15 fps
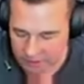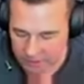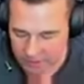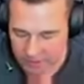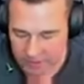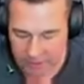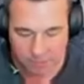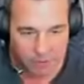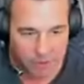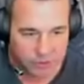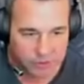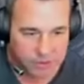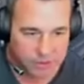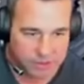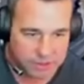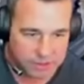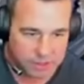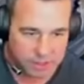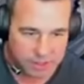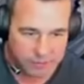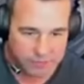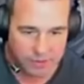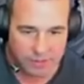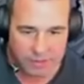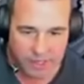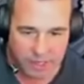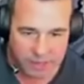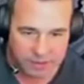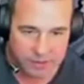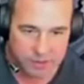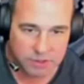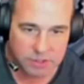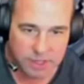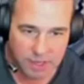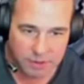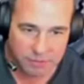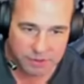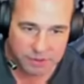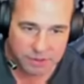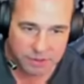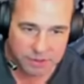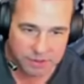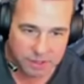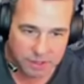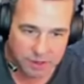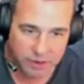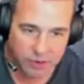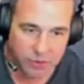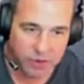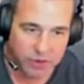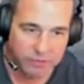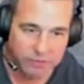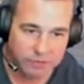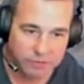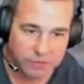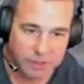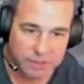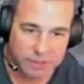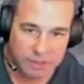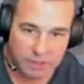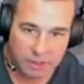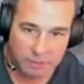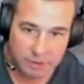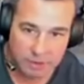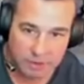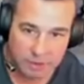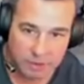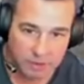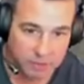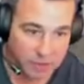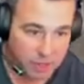DEIMOS did a fantastic job with this aircraft and flight dynamics on it.